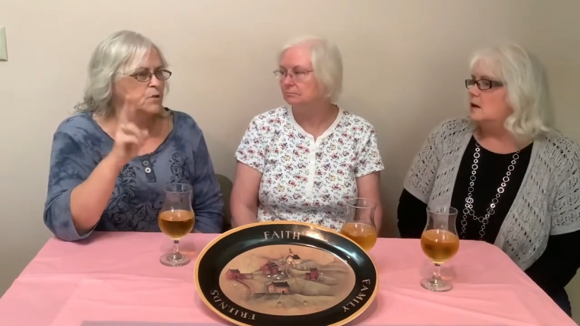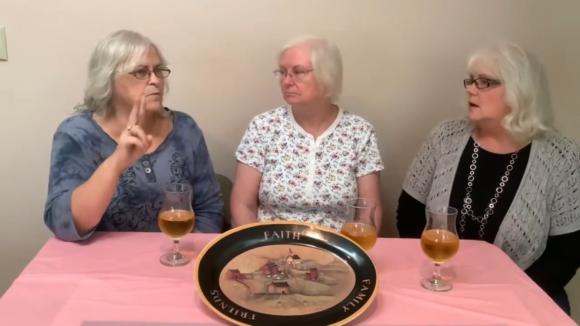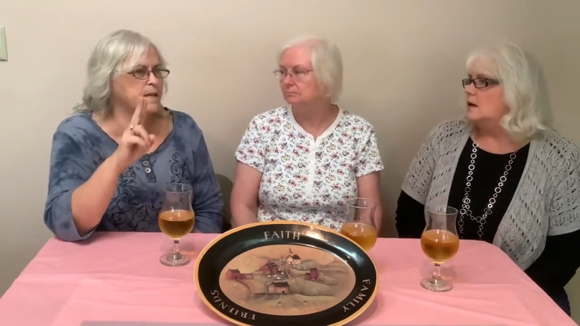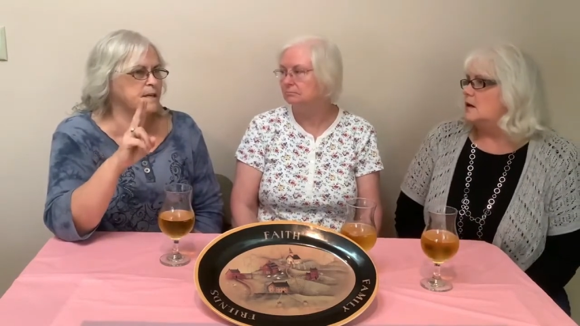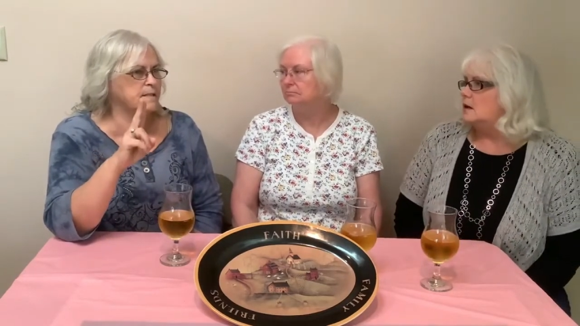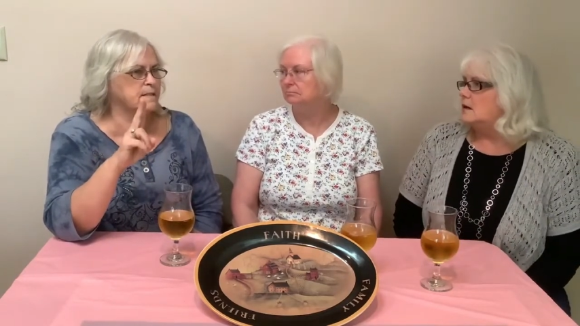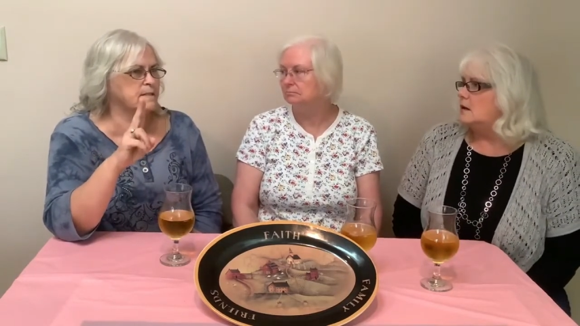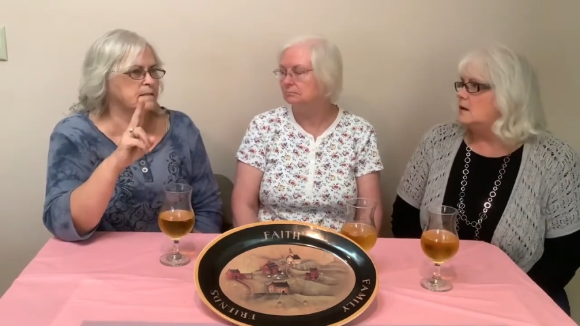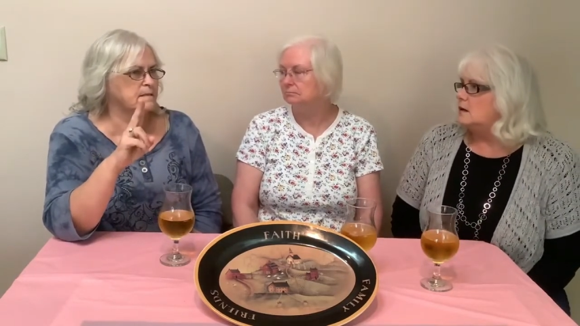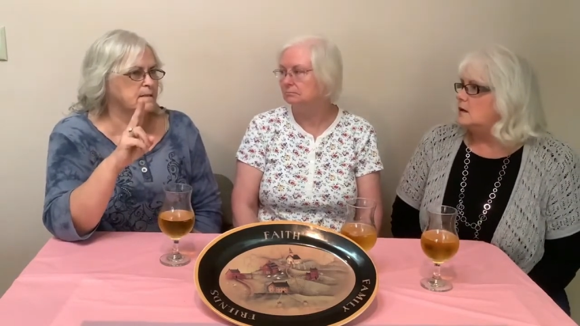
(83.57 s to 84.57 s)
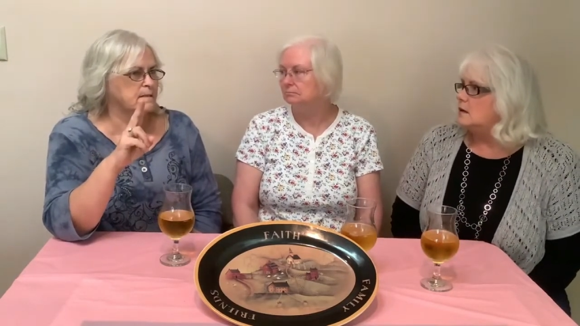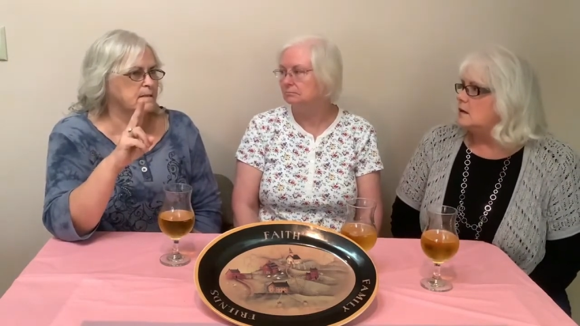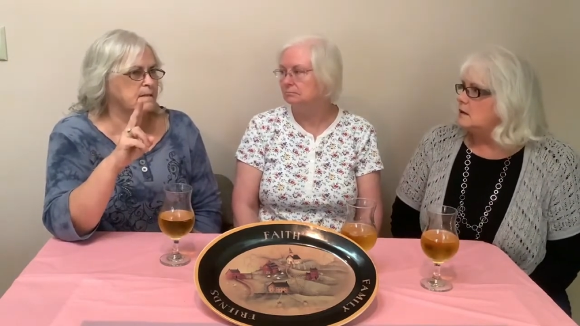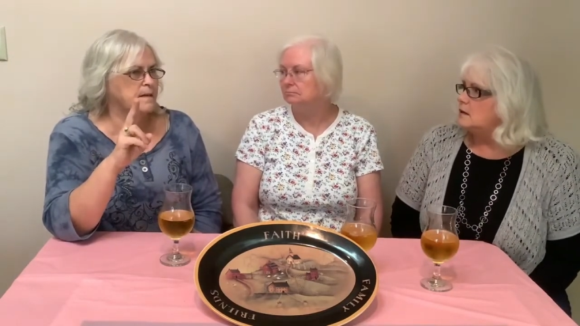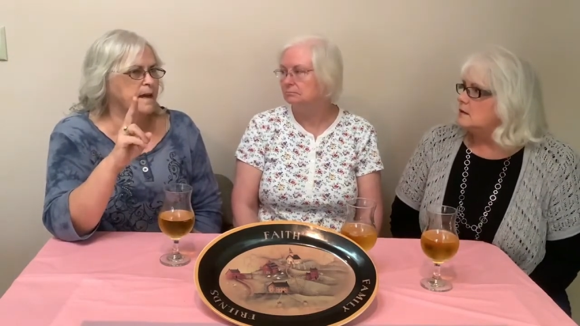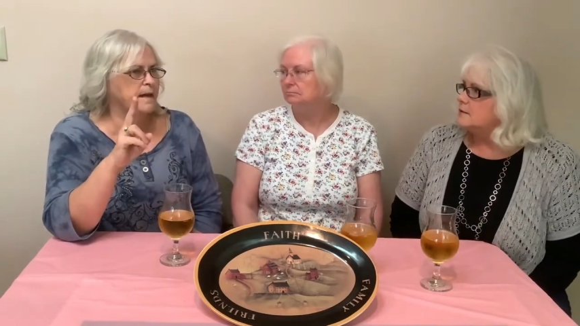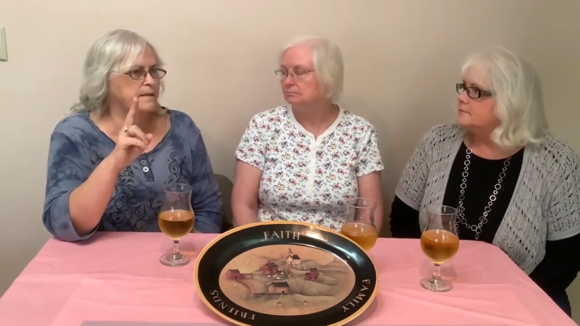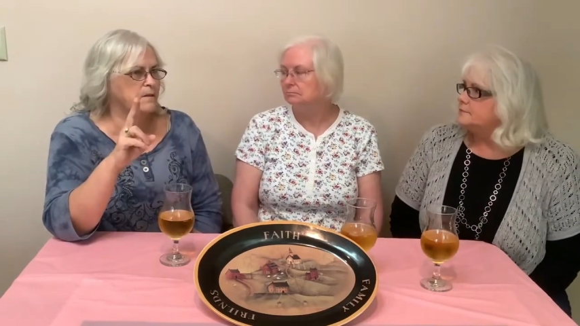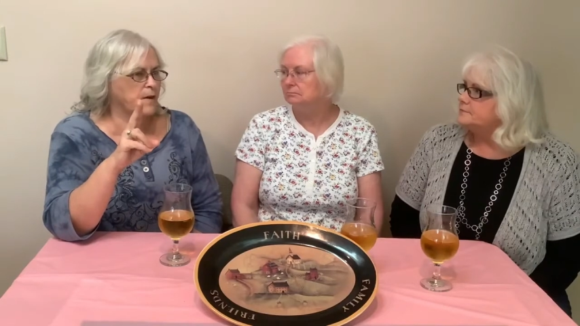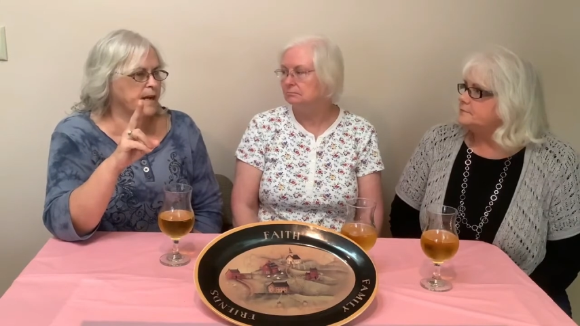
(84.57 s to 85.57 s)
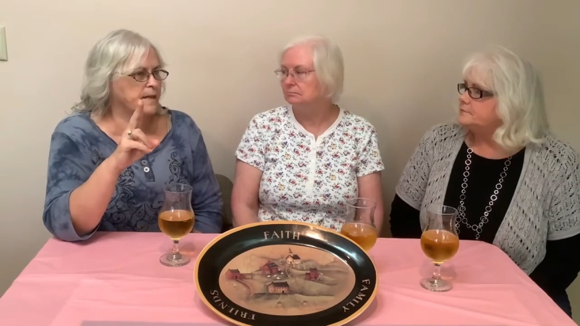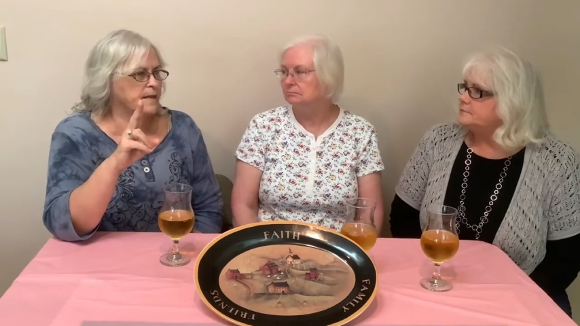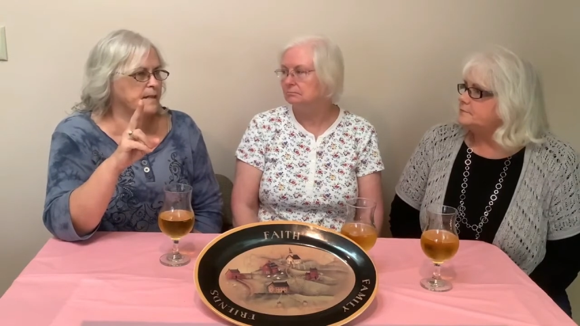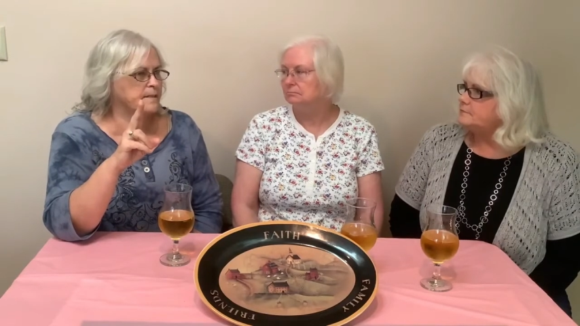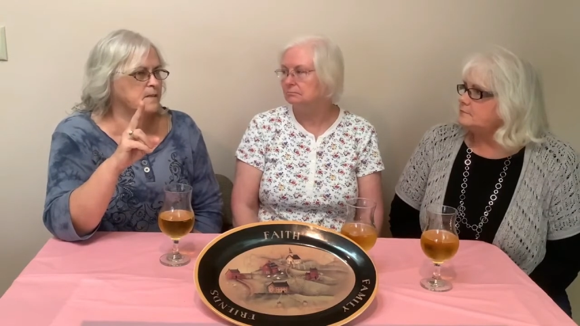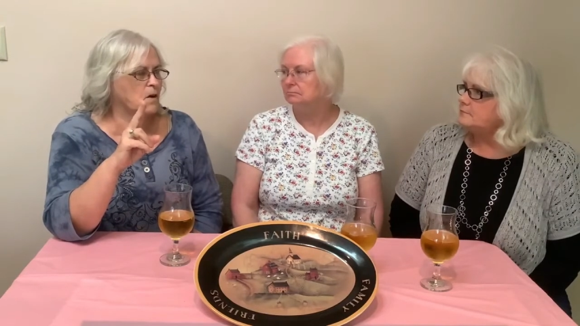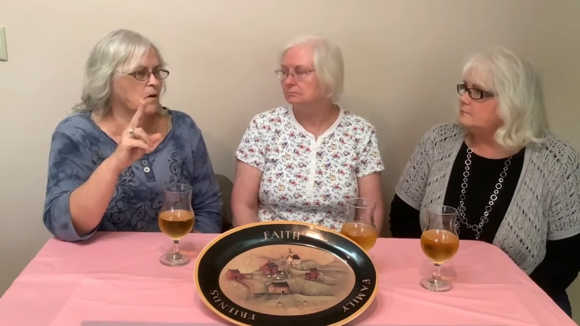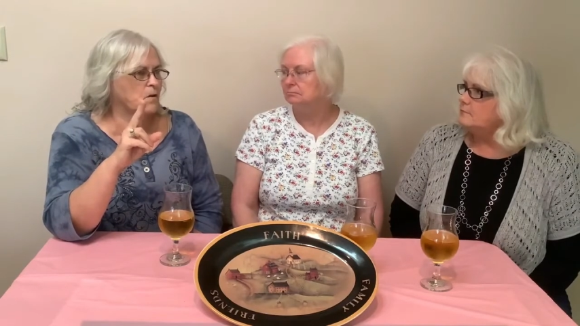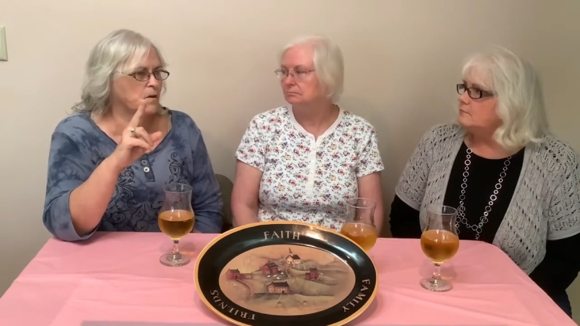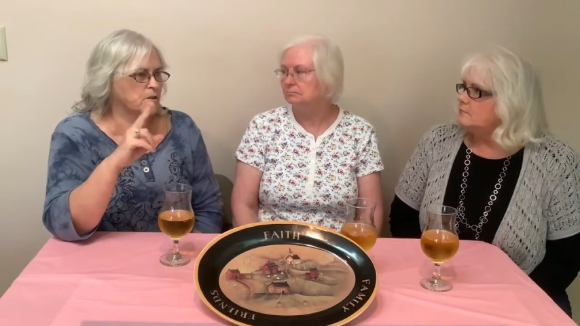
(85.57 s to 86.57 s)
Speaker 1: kids and the grandkids are going to